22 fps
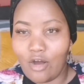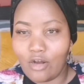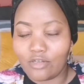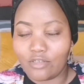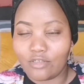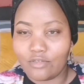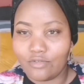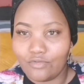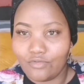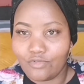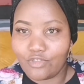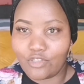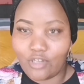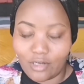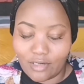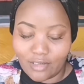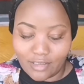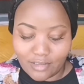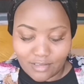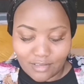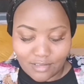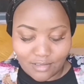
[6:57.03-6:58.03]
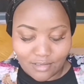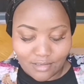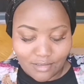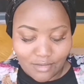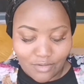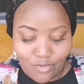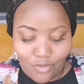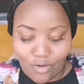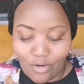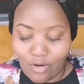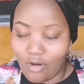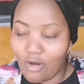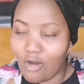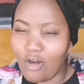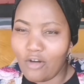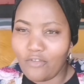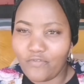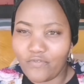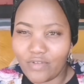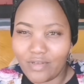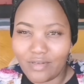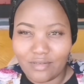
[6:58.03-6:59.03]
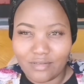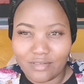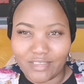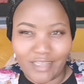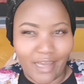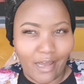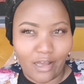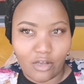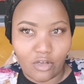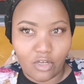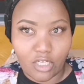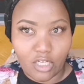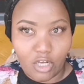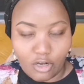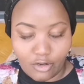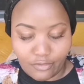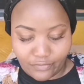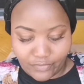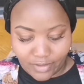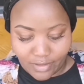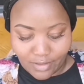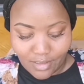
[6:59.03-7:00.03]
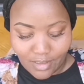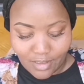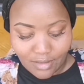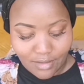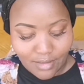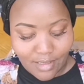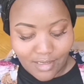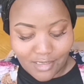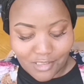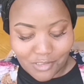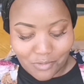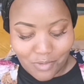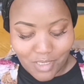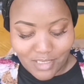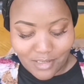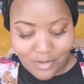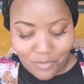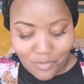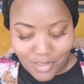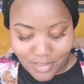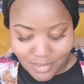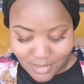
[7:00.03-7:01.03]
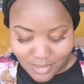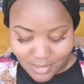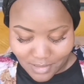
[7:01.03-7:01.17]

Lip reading: hot chocolate or coffee, dark coffee. That is what I